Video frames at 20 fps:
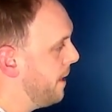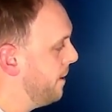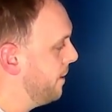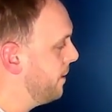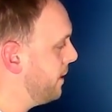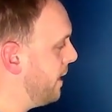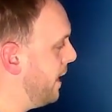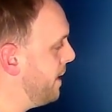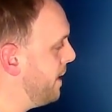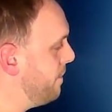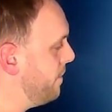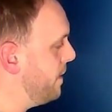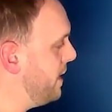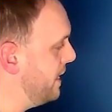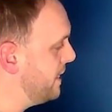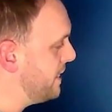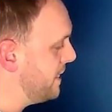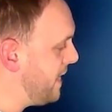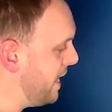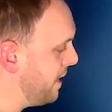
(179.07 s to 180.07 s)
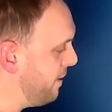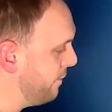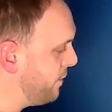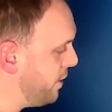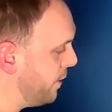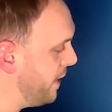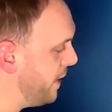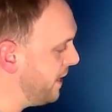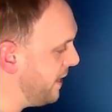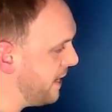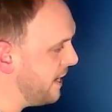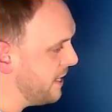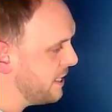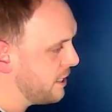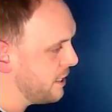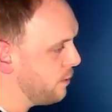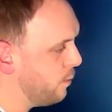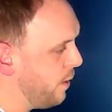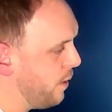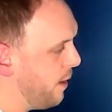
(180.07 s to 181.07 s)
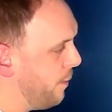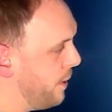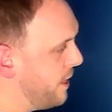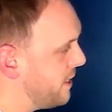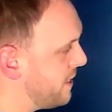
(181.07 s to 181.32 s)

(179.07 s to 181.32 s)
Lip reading: Okay, instead of doing this, where we